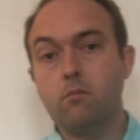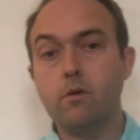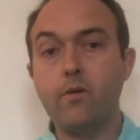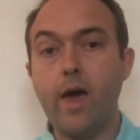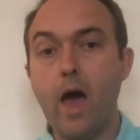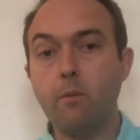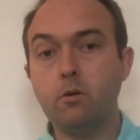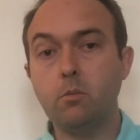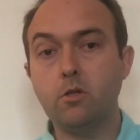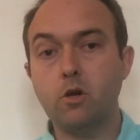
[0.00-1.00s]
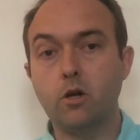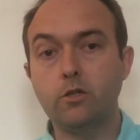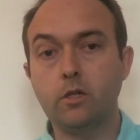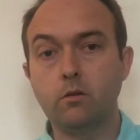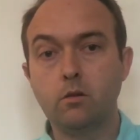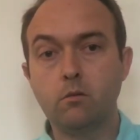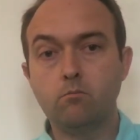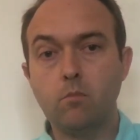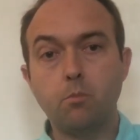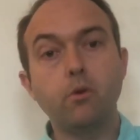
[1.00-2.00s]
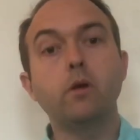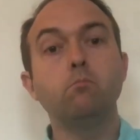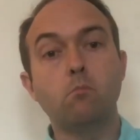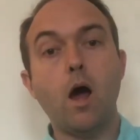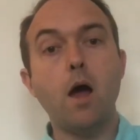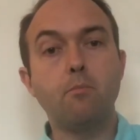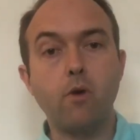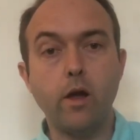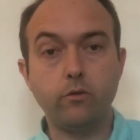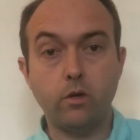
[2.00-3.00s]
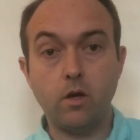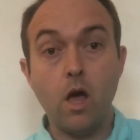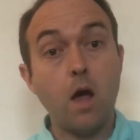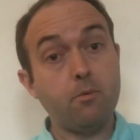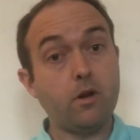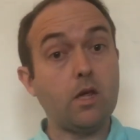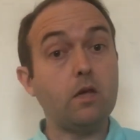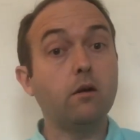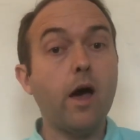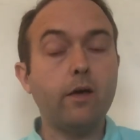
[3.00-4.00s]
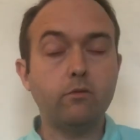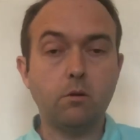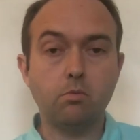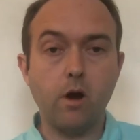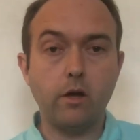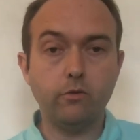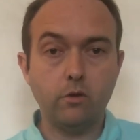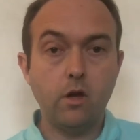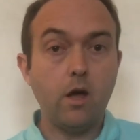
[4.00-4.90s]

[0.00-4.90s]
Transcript: if they happen to be charging a pretty high price, a pretty elastic price,